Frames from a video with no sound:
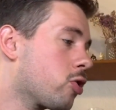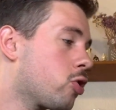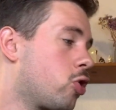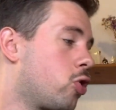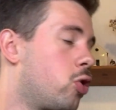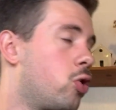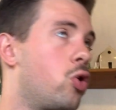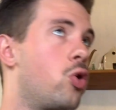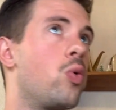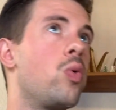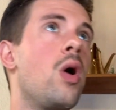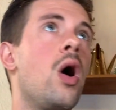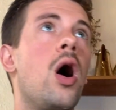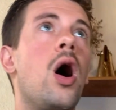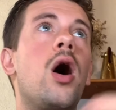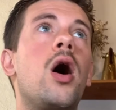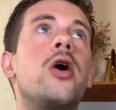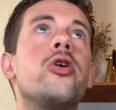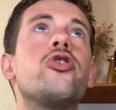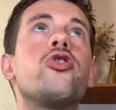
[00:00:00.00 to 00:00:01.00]
to
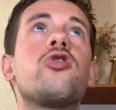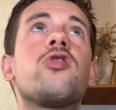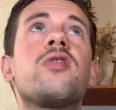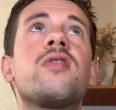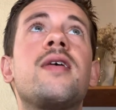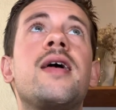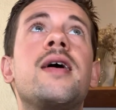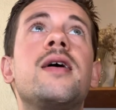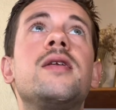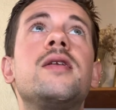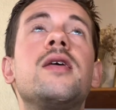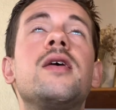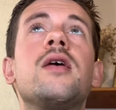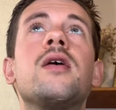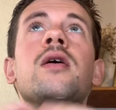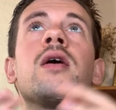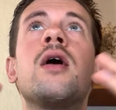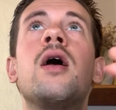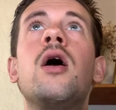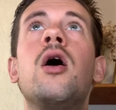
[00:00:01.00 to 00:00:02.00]
understanding